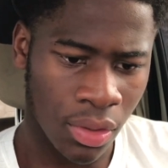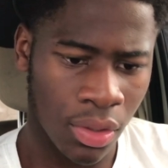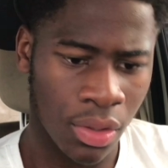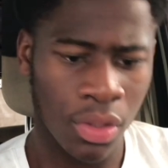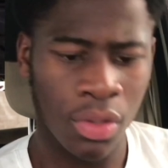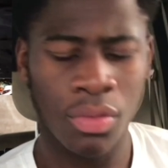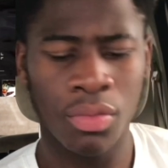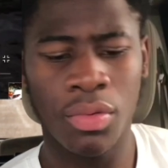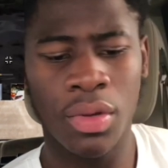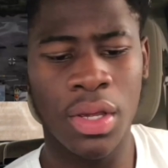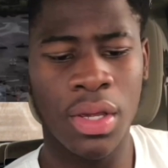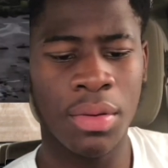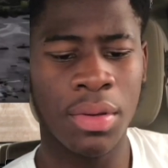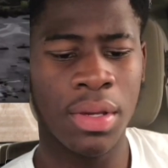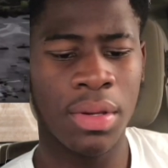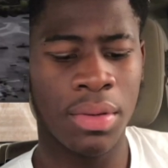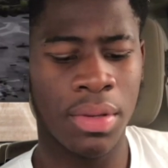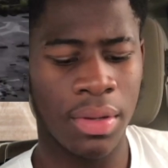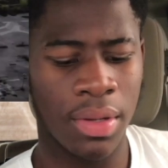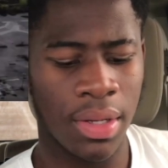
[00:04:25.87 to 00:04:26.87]

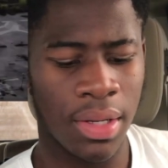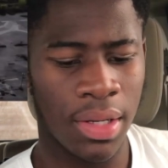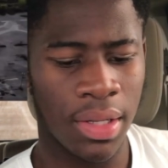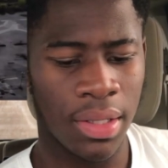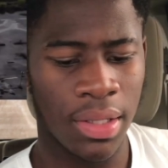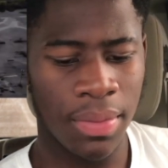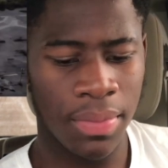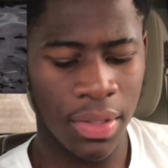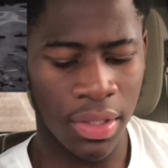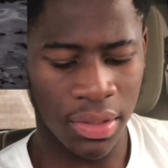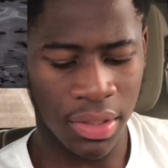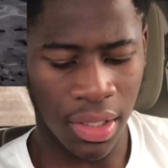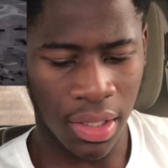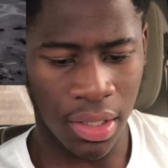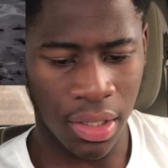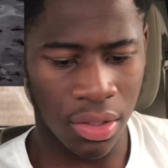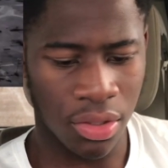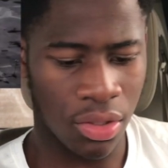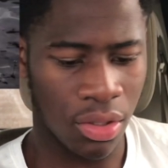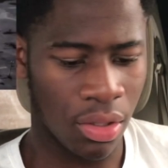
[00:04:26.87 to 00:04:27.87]
Wait. Give me a
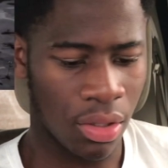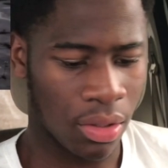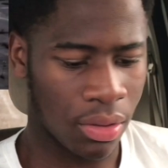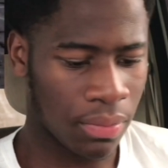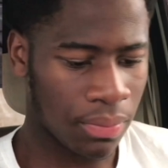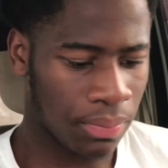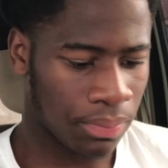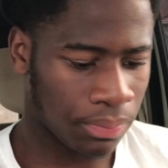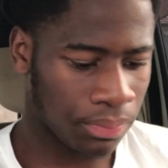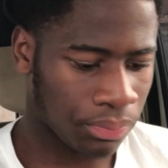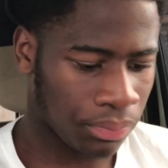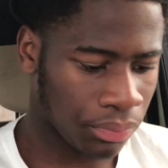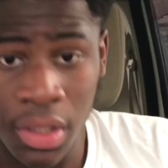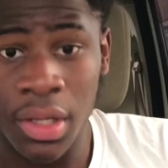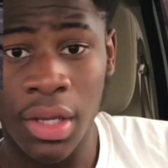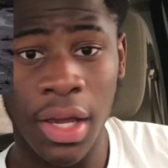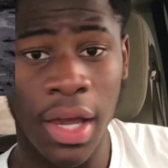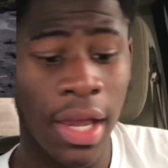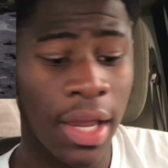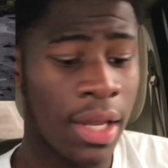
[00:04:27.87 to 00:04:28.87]
second, you lot.
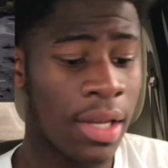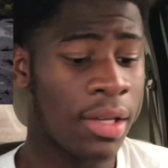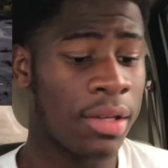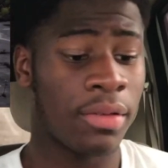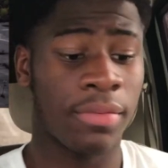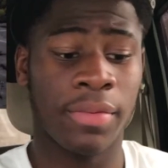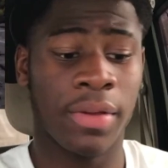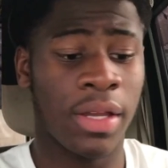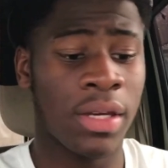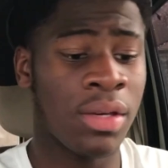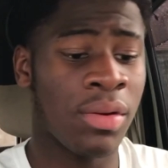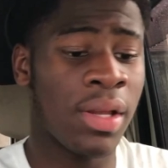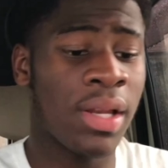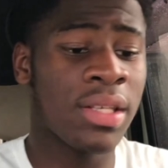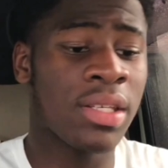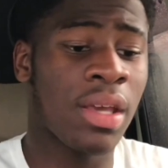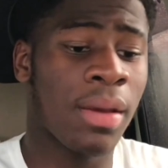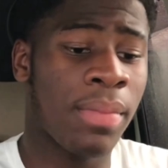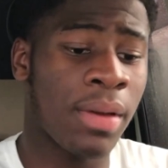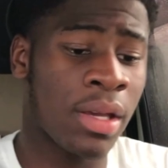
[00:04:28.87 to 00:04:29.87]
Hey, anyway, let's
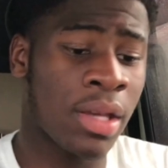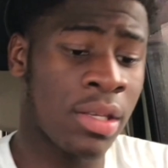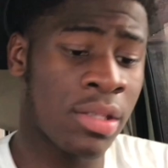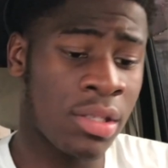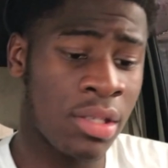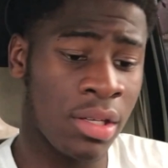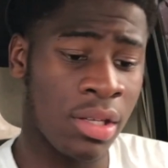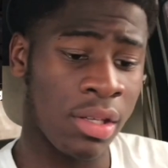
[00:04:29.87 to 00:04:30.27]
get back into this.